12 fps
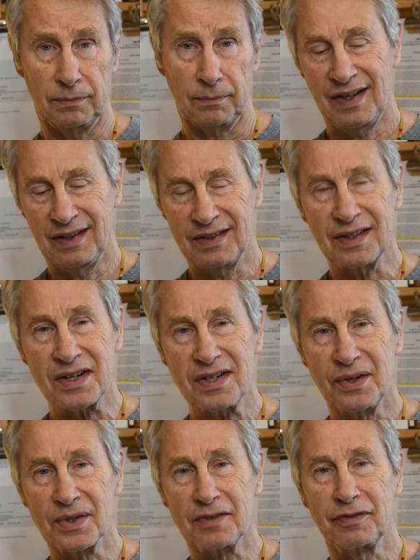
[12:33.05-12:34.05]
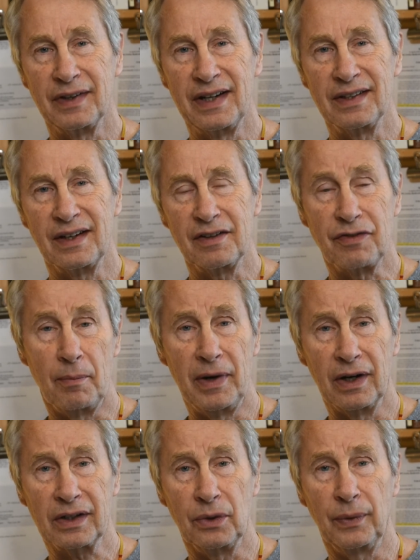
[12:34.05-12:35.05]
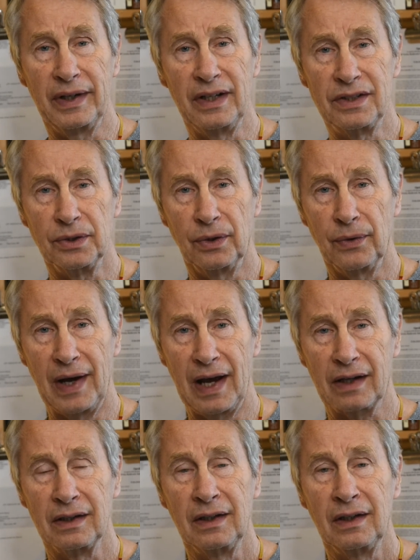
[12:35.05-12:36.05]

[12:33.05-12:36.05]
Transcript: In addition, he was afraid that if America went into Iraq,